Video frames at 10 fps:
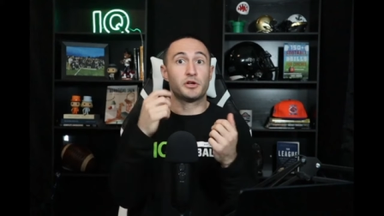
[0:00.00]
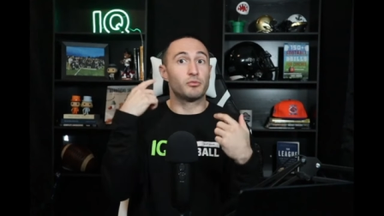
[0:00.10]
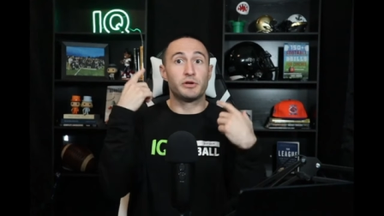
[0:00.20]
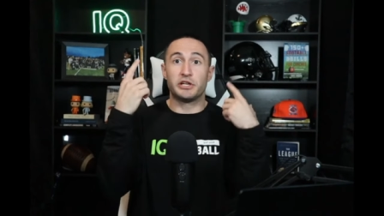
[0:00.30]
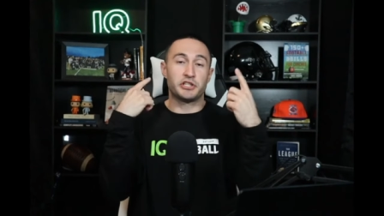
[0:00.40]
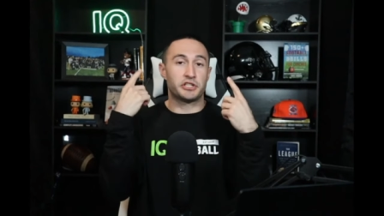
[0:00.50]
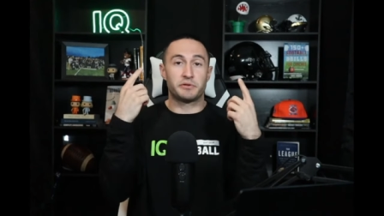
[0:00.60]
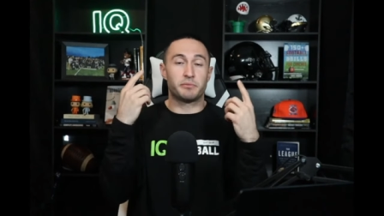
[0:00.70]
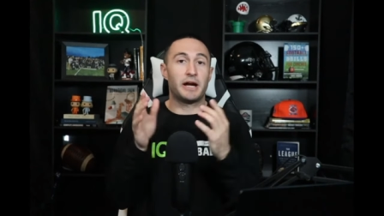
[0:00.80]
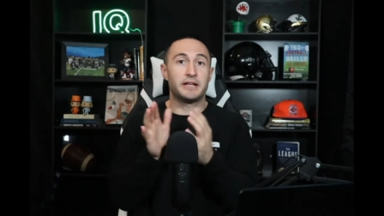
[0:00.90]
You got to
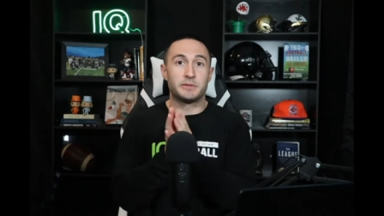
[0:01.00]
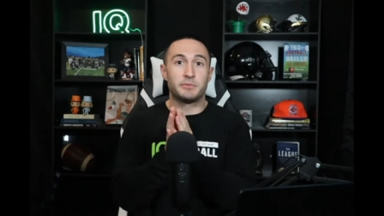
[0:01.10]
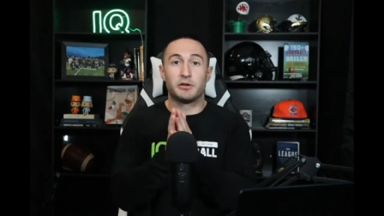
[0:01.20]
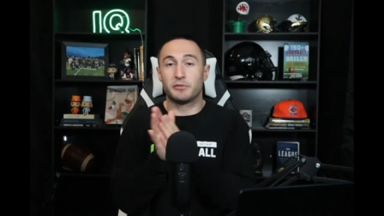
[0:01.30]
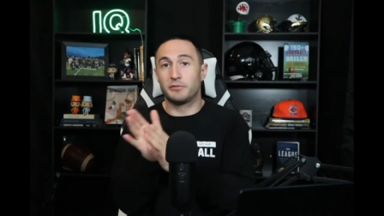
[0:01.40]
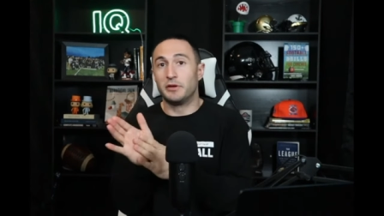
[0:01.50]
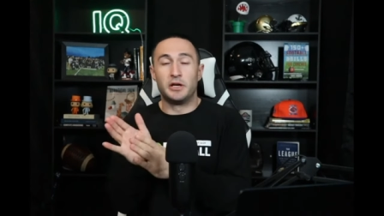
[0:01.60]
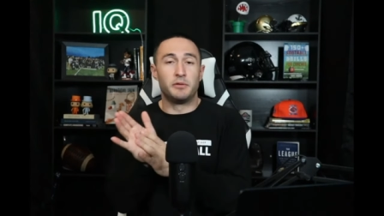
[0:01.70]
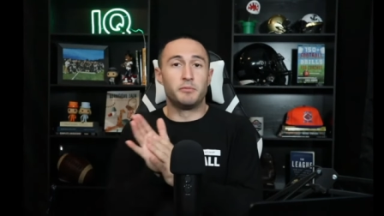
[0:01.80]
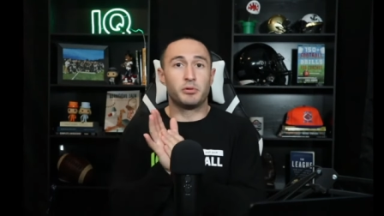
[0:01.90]
readjust your mind to be able to
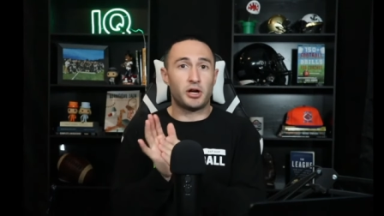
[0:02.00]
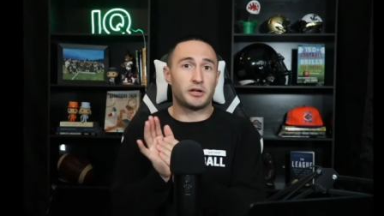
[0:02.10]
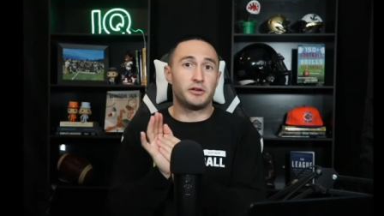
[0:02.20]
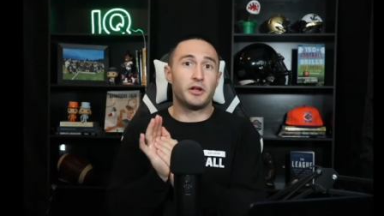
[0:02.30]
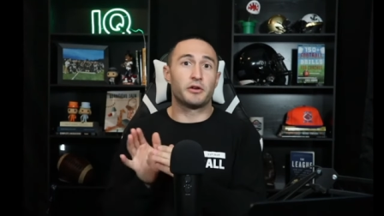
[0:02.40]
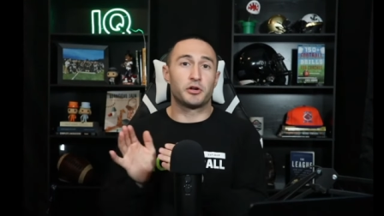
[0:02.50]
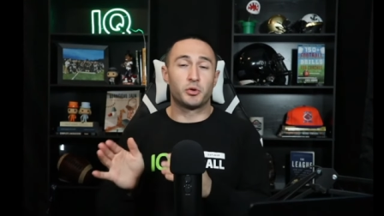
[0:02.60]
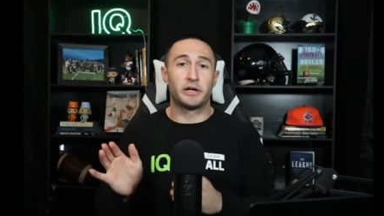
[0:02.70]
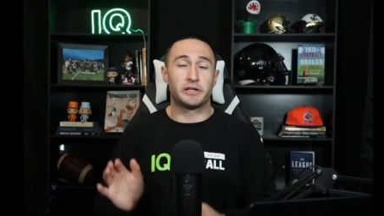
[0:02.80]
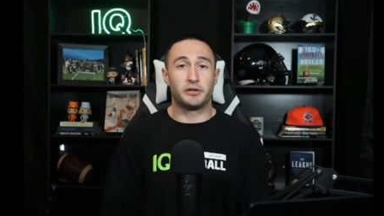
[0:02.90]
block another
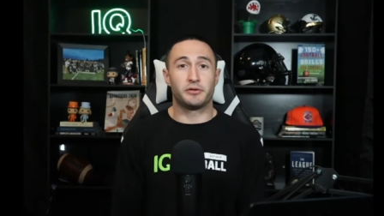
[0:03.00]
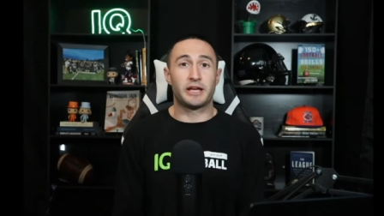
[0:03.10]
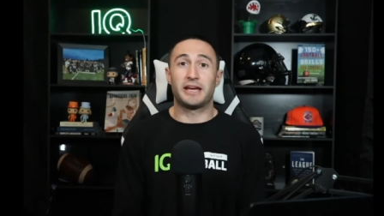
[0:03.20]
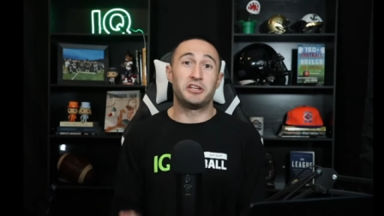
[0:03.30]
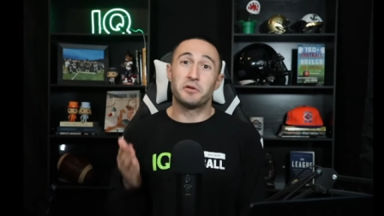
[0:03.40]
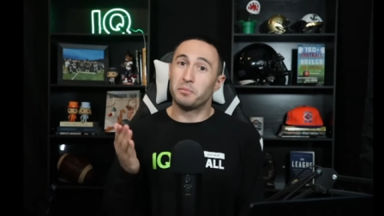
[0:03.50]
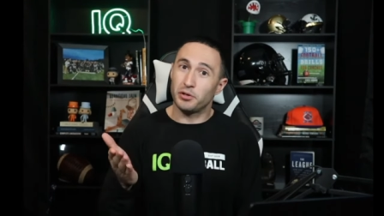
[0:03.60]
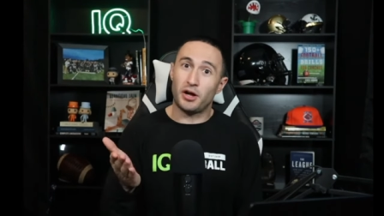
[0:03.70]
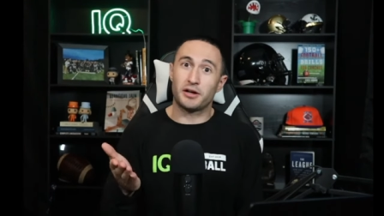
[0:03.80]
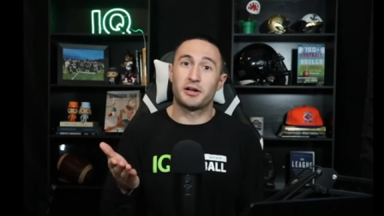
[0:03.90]
quickly. Okay, and your
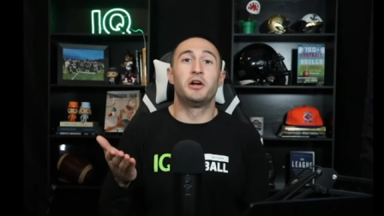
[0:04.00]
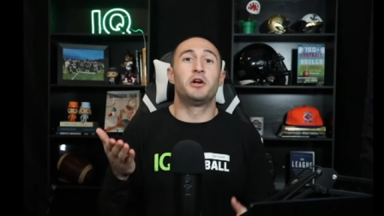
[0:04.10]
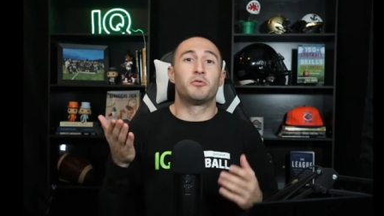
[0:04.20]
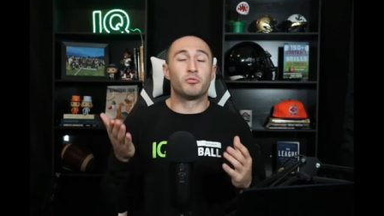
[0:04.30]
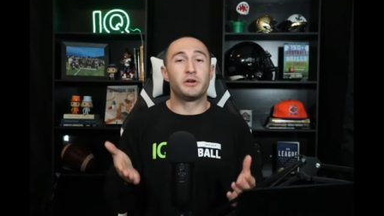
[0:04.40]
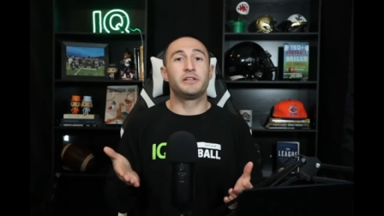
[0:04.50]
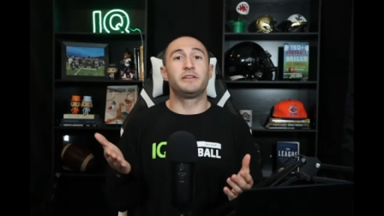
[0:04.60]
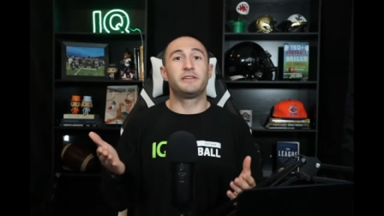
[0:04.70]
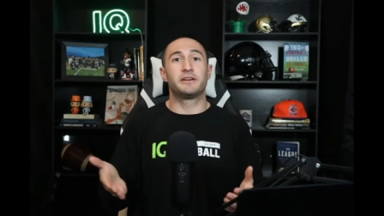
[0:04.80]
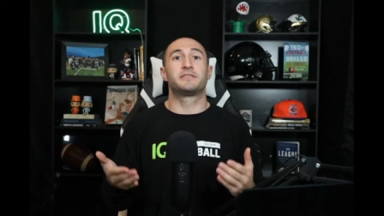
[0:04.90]
block
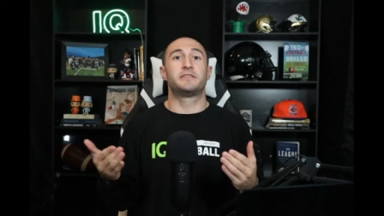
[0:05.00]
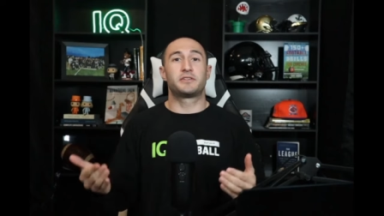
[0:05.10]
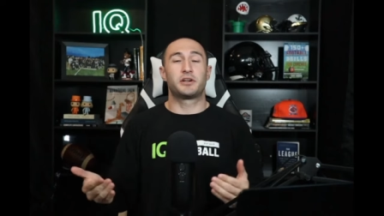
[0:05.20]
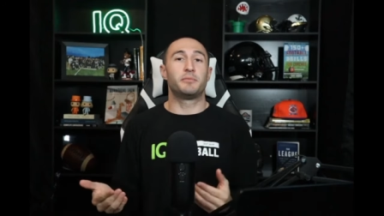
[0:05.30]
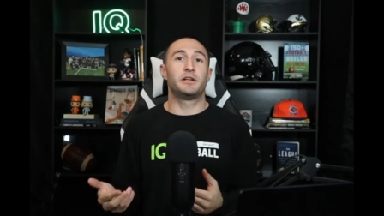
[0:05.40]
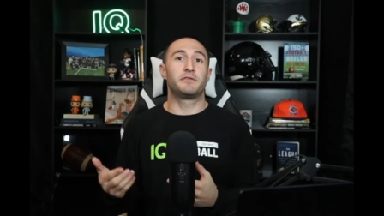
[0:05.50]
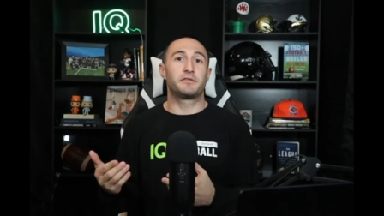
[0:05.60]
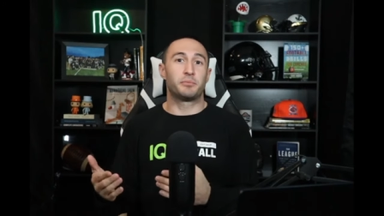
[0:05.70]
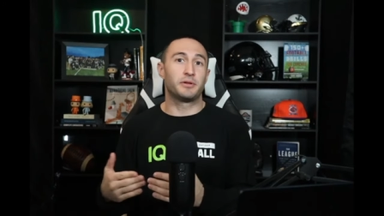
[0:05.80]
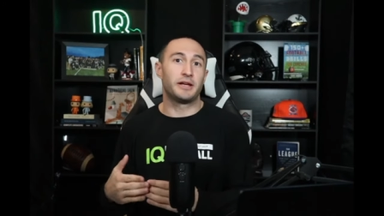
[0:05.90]
really does determine if
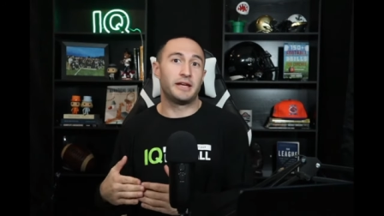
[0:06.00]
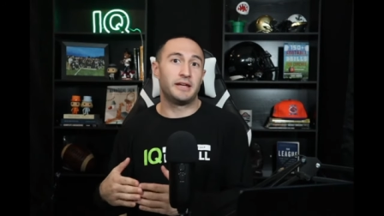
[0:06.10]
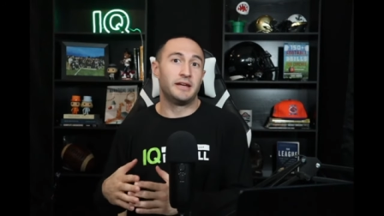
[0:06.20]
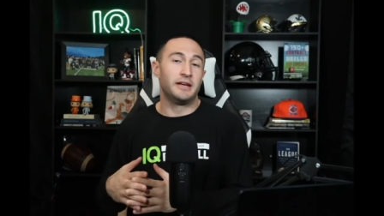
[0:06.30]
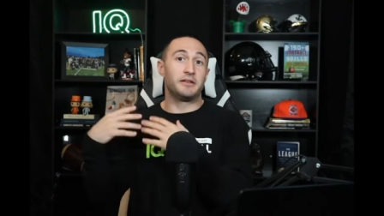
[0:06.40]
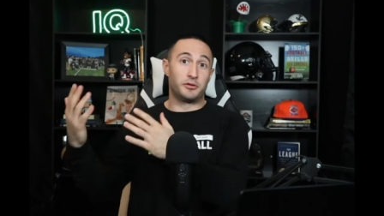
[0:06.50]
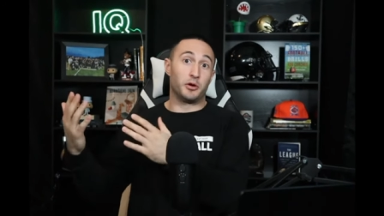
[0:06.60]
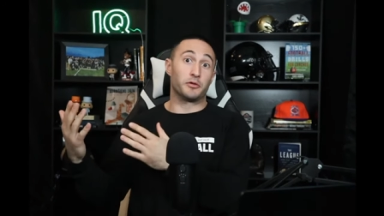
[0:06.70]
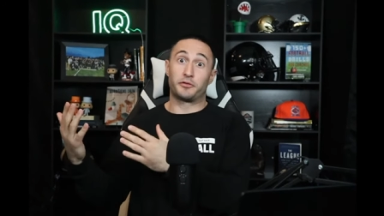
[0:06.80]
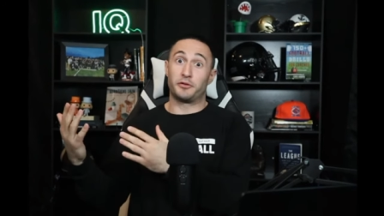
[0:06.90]
the play
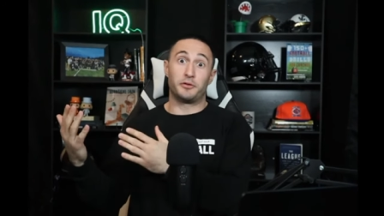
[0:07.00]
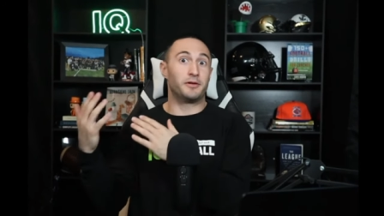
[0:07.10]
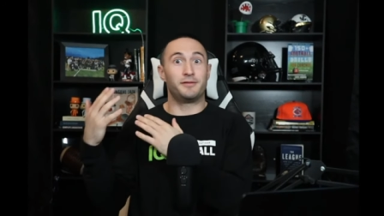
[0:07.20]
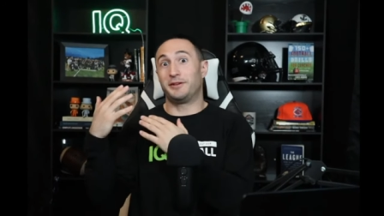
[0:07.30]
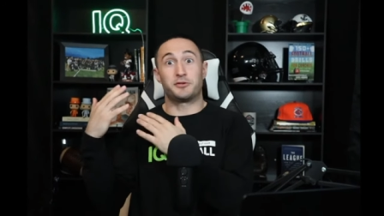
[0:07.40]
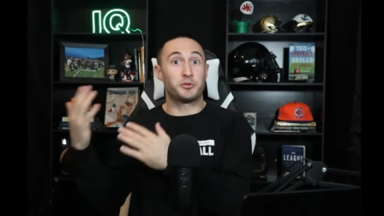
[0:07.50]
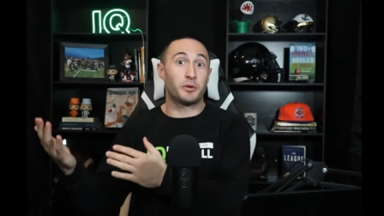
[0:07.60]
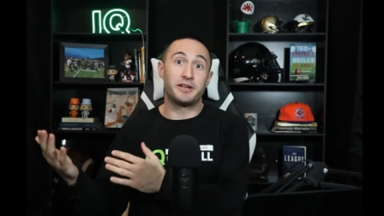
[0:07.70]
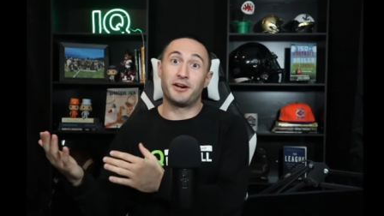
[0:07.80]
goes for twenty